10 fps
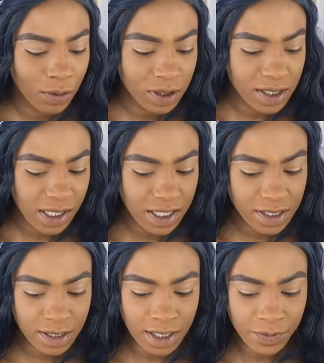I want to say
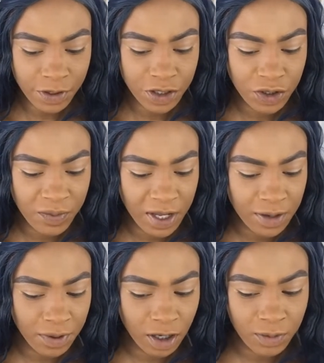it's similar to a
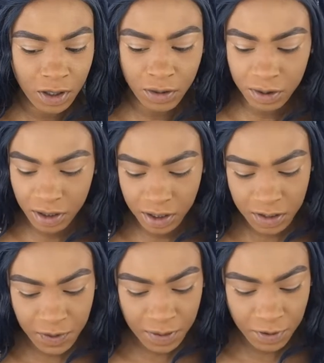paint pot, but not really,
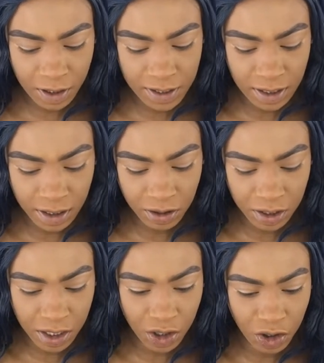because paint pot is
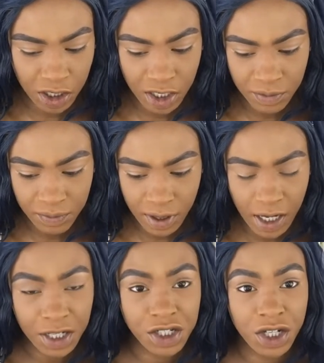literally a cream
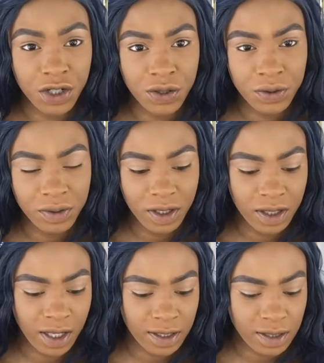eyeshadow
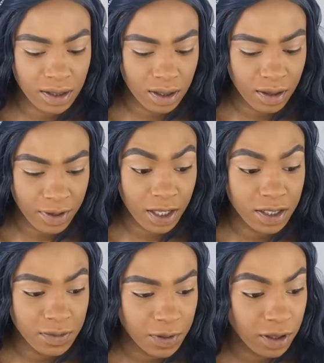and that's a
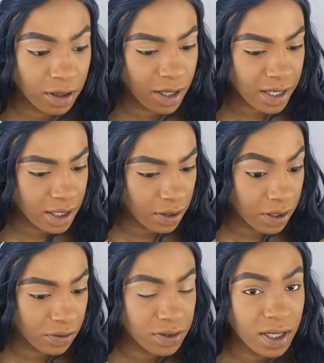base, but that's how
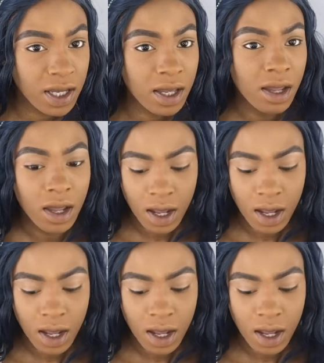I use it.